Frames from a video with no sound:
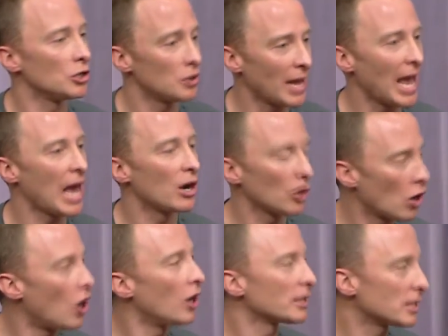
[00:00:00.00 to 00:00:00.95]
you can and
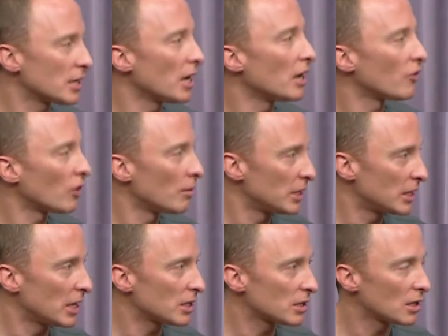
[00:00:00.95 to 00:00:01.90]
can't say from a
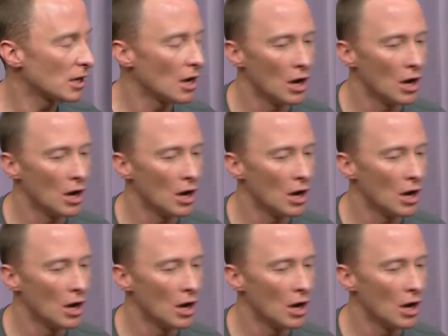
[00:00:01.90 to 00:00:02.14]
test.